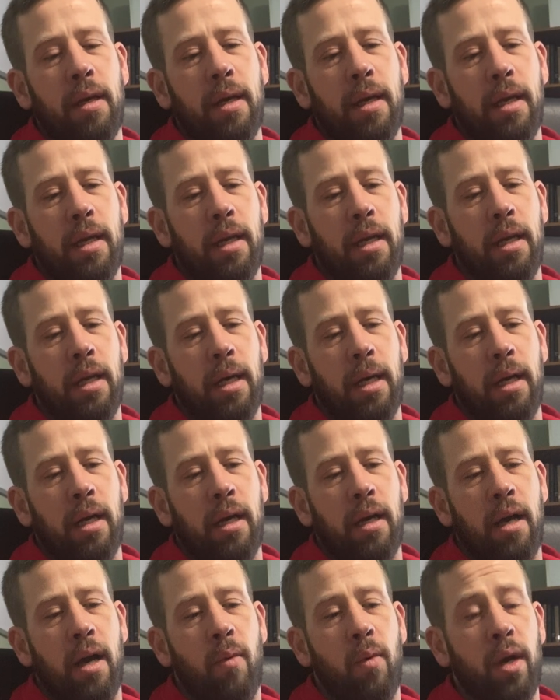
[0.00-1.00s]
And
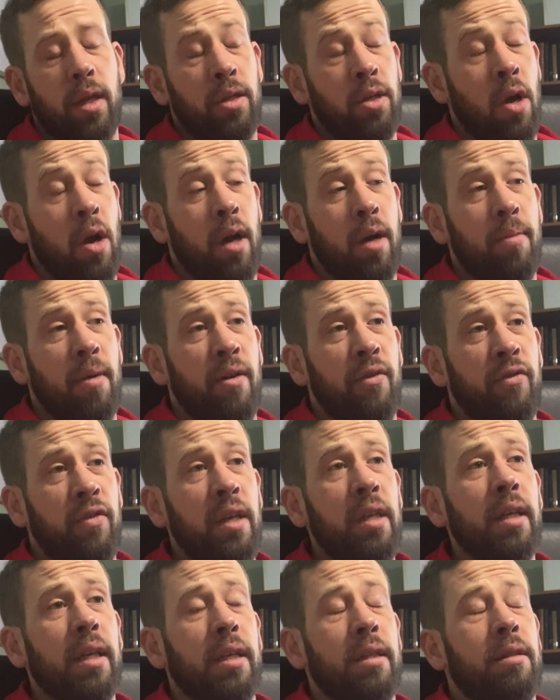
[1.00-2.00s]
I want to talk about
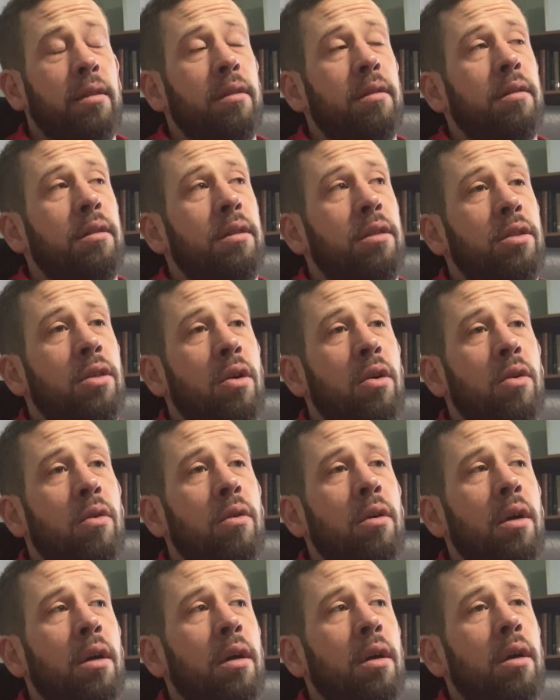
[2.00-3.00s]
feelings. So
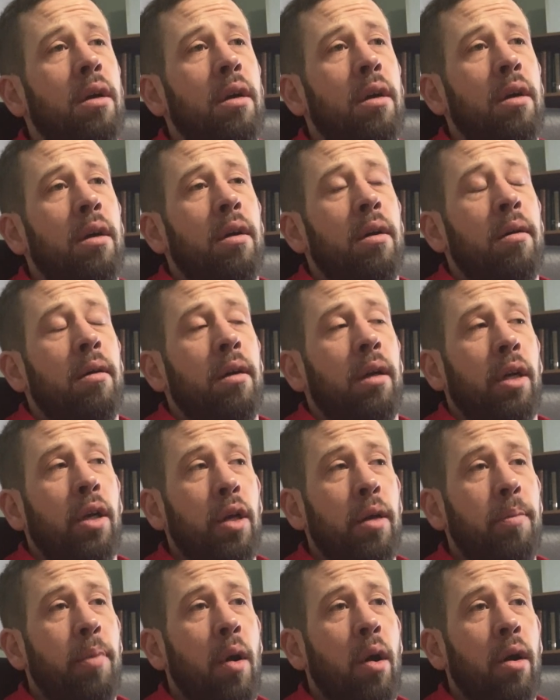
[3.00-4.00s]
a
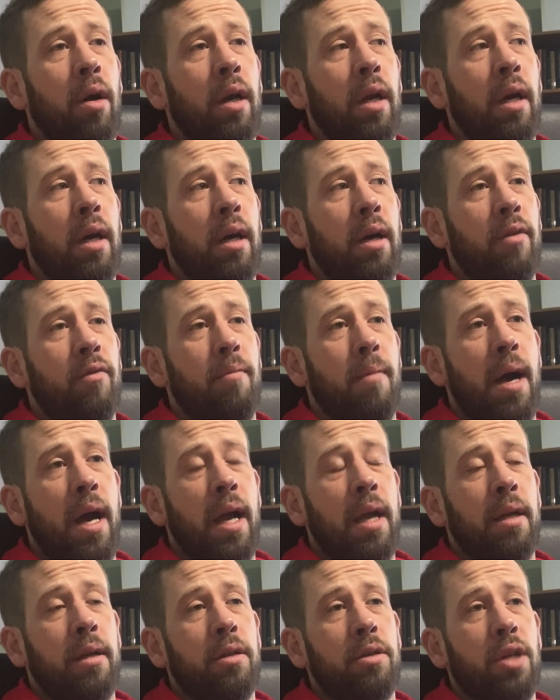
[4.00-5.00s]
good part of
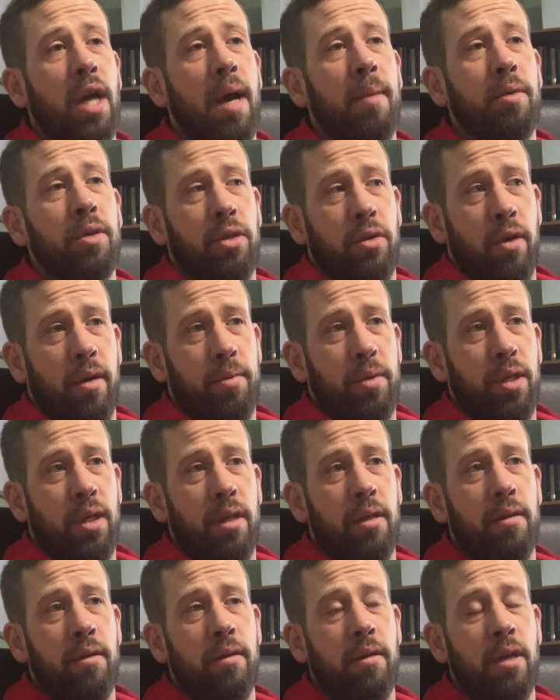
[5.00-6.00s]
my job
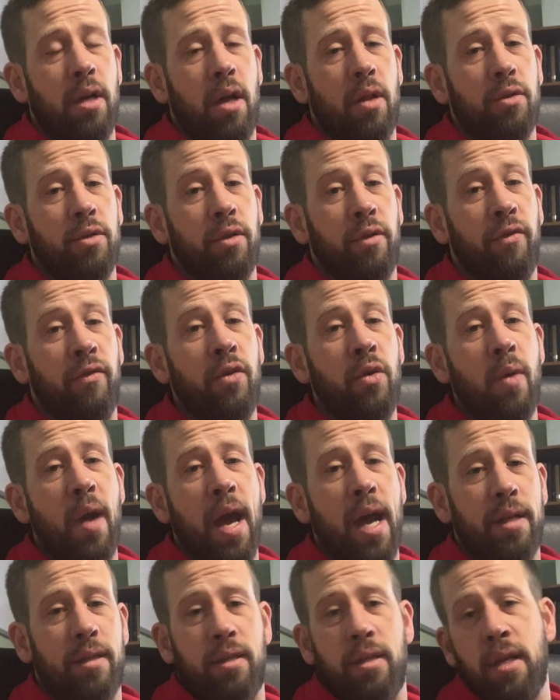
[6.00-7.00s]
description, there's a few
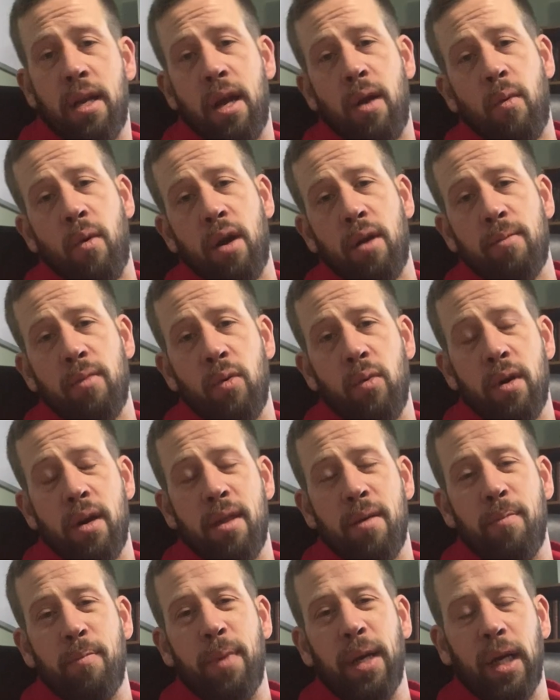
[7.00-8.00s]
hats that I wear, but one of
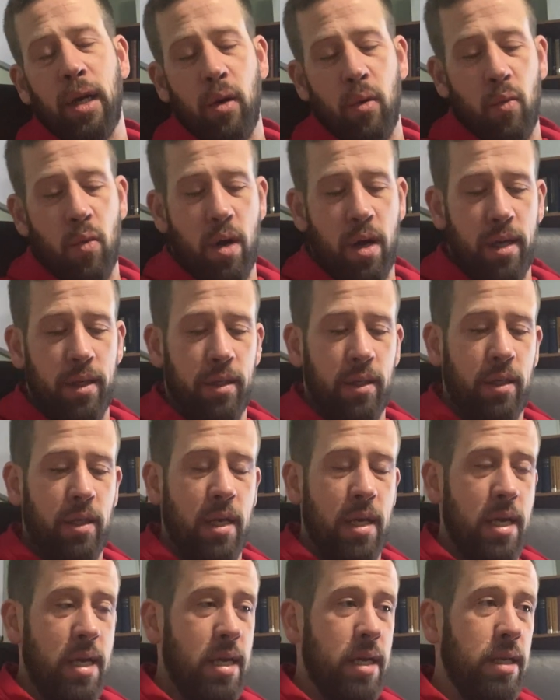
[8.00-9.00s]
the bigger ones
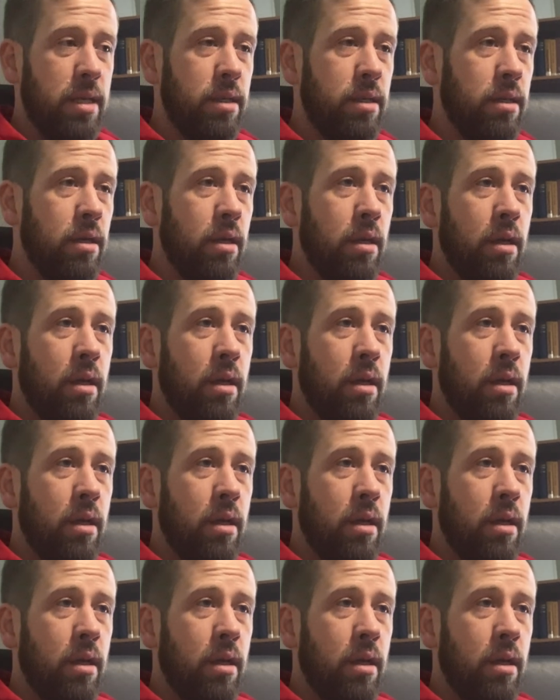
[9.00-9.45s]
is